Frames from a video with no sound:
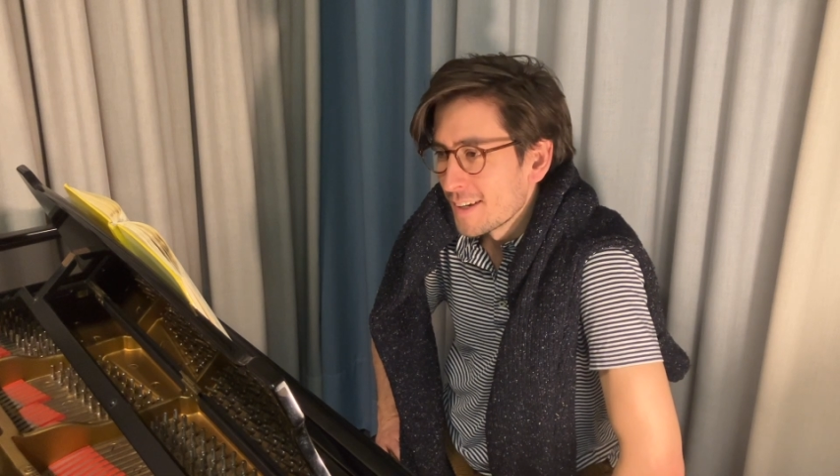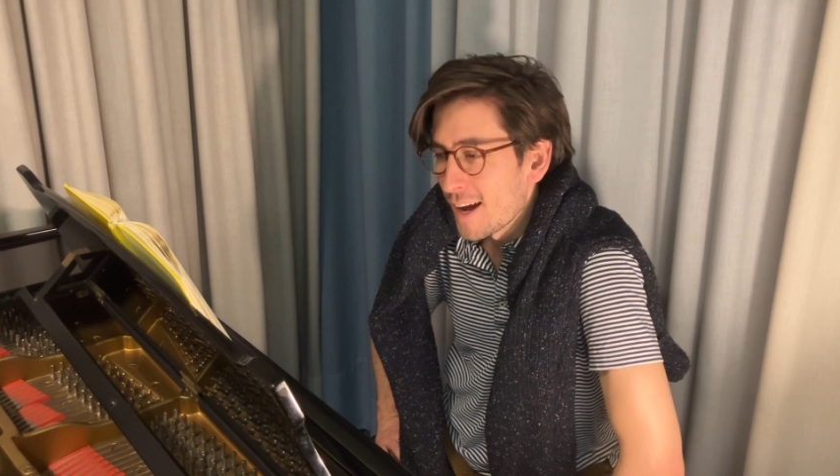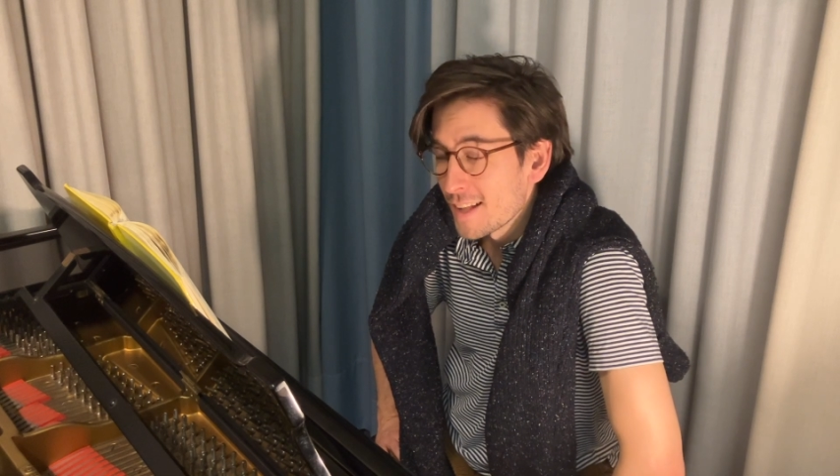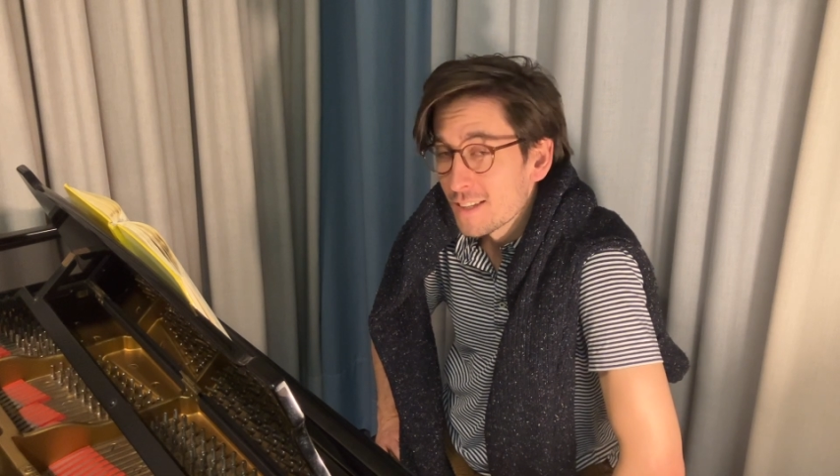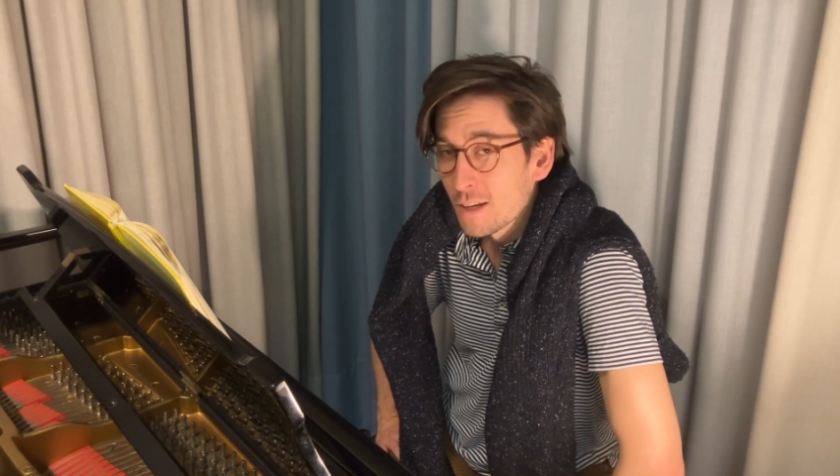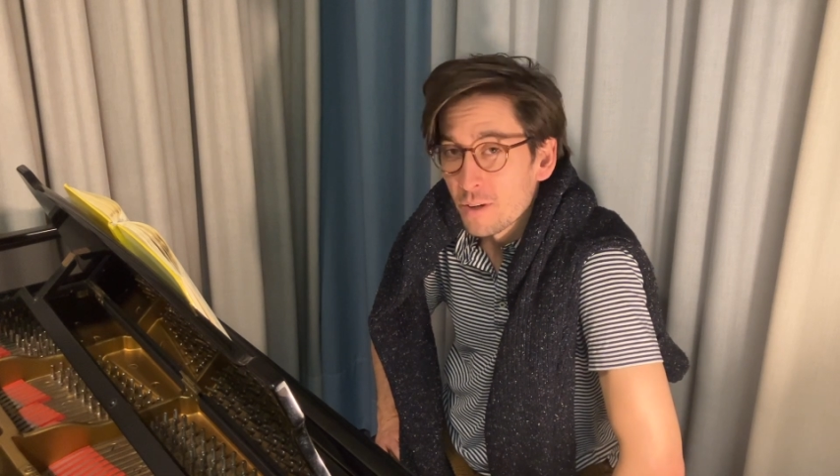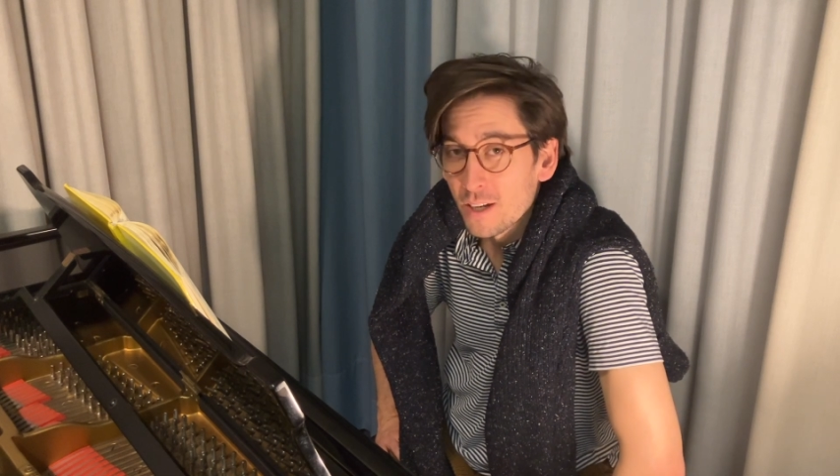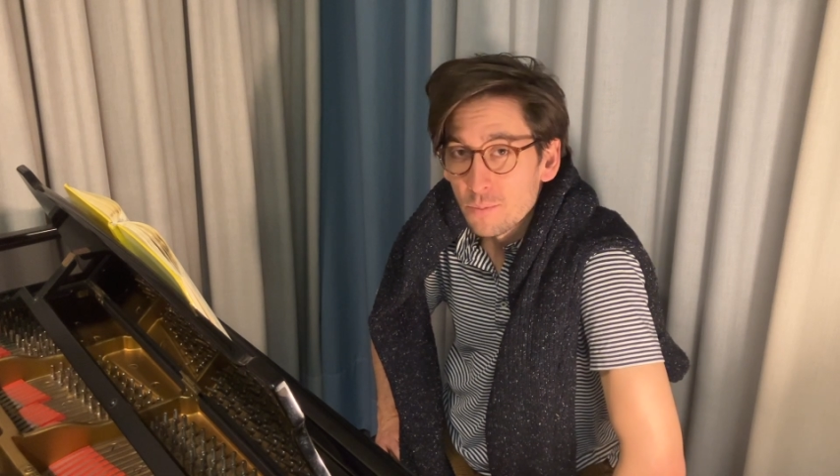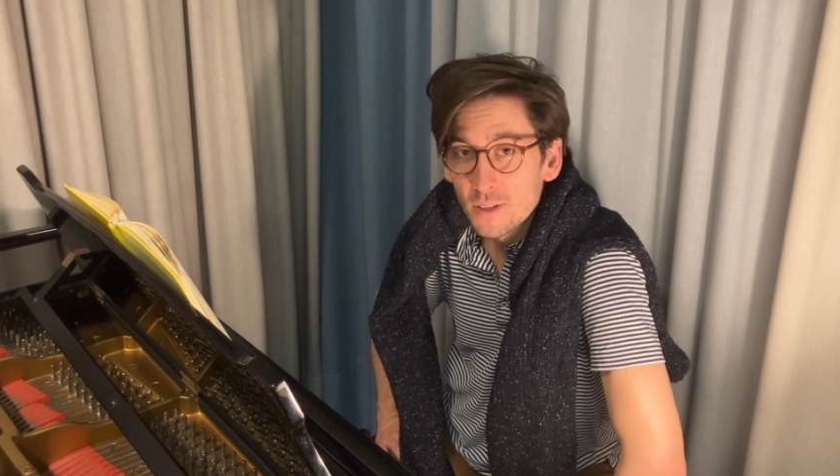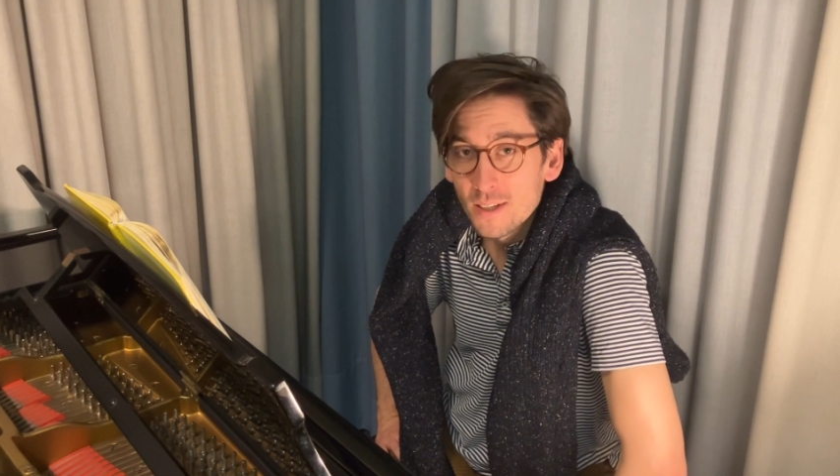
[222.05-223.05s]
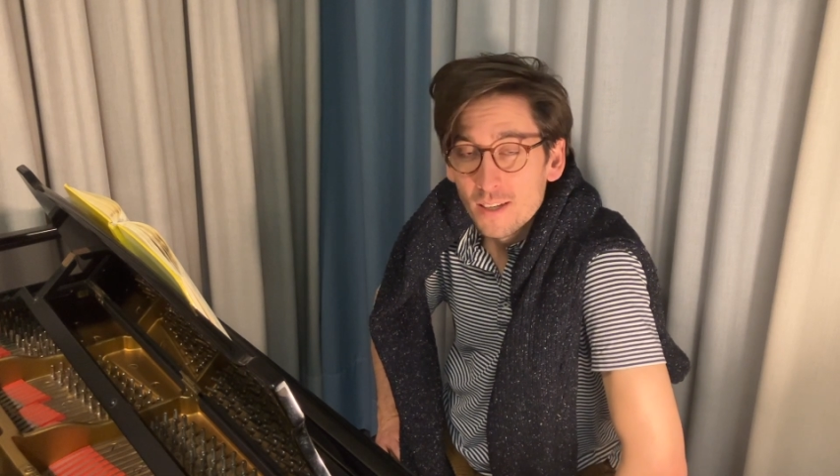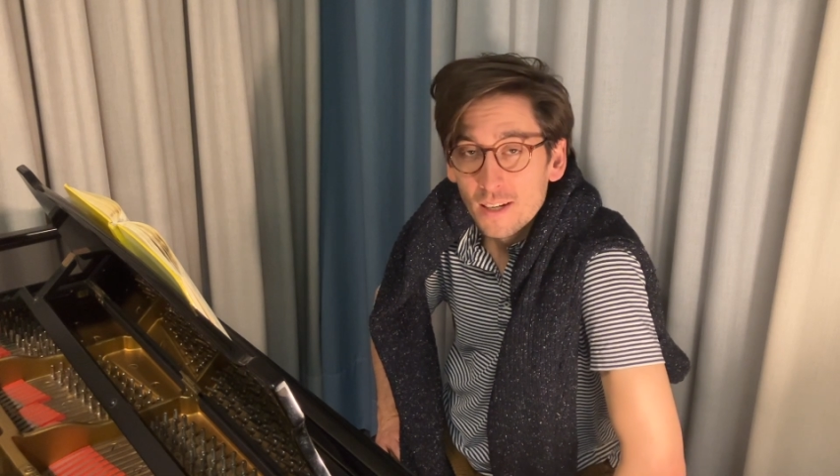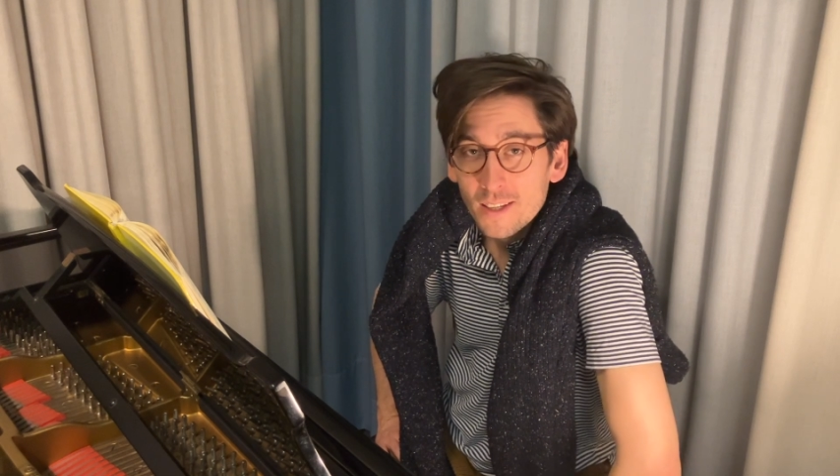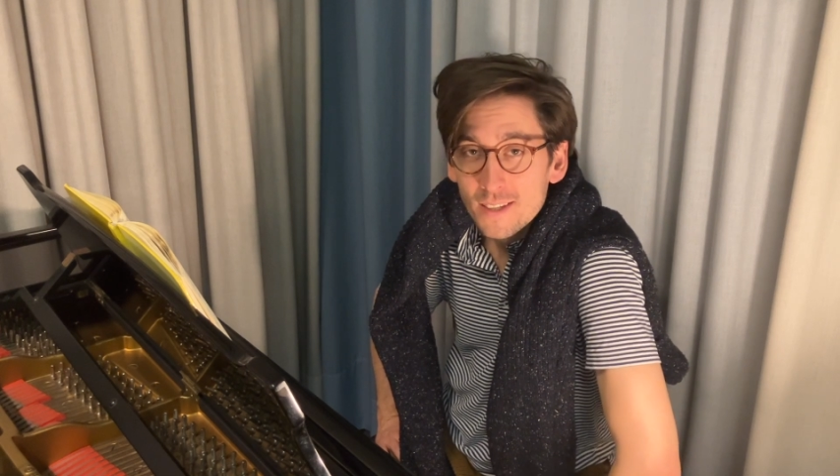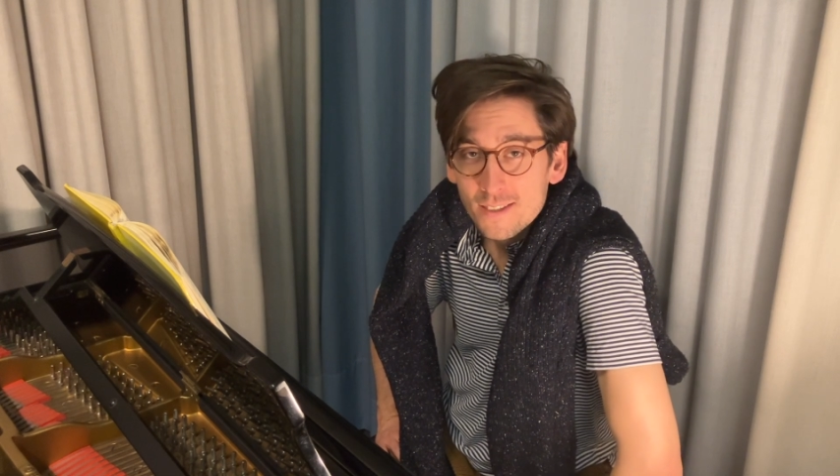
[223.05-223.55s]
Einsamkeit, because at
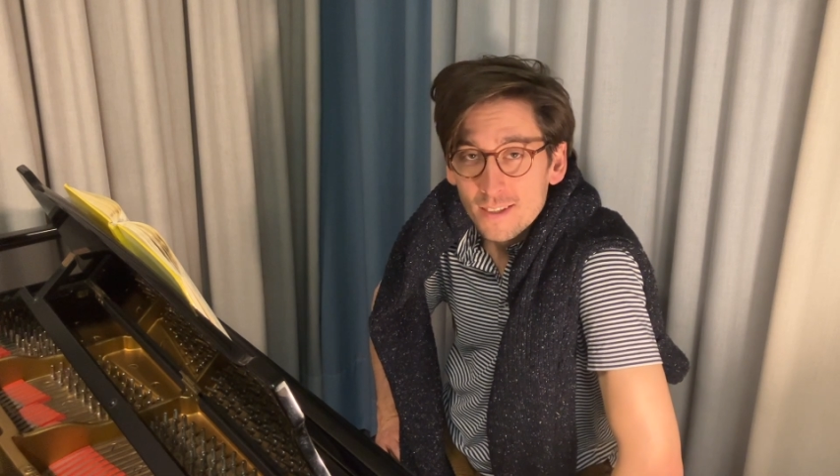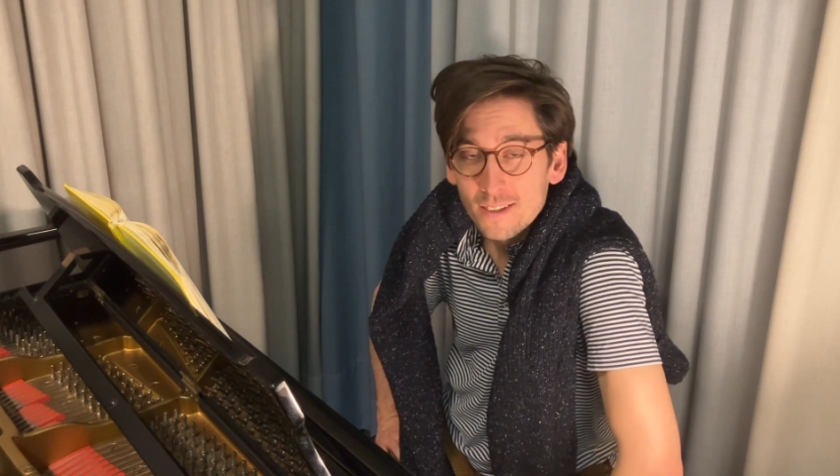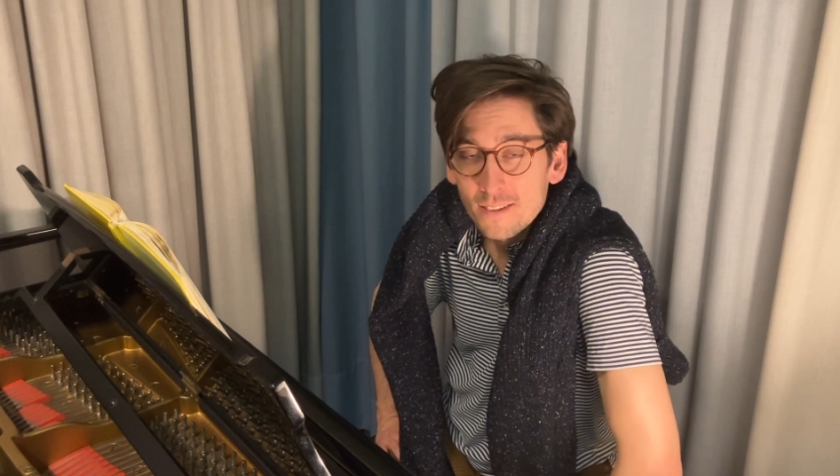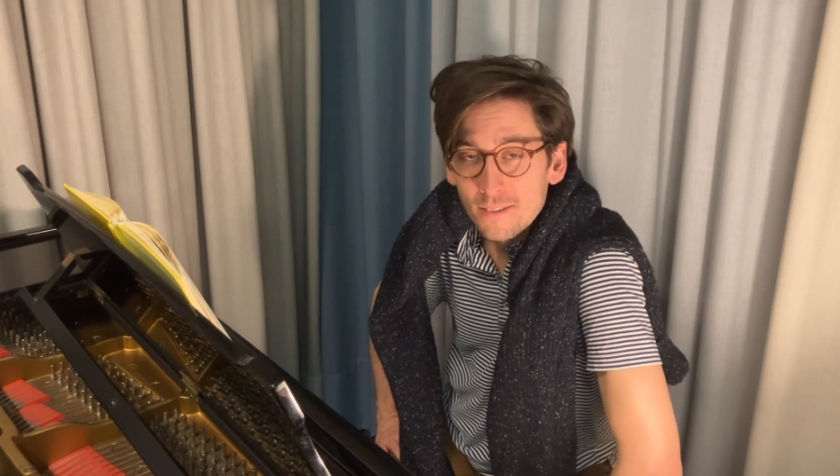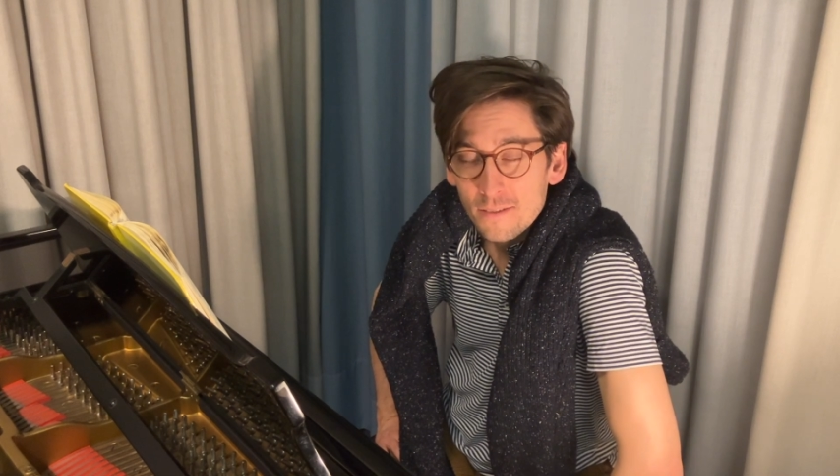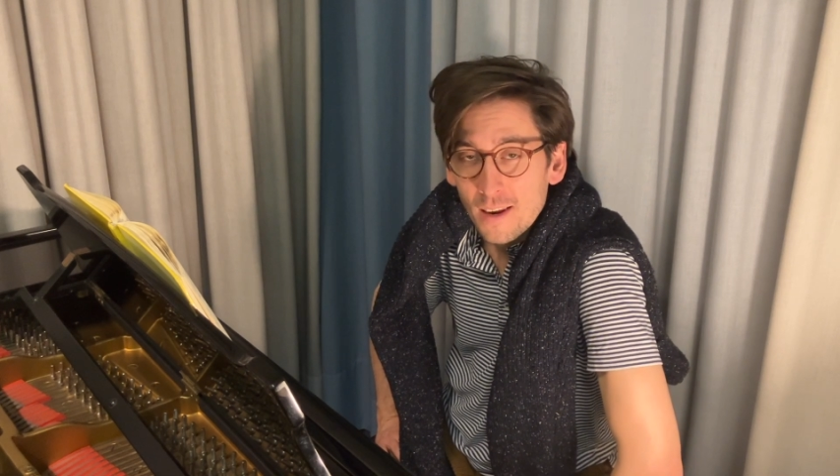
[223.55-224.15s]
least in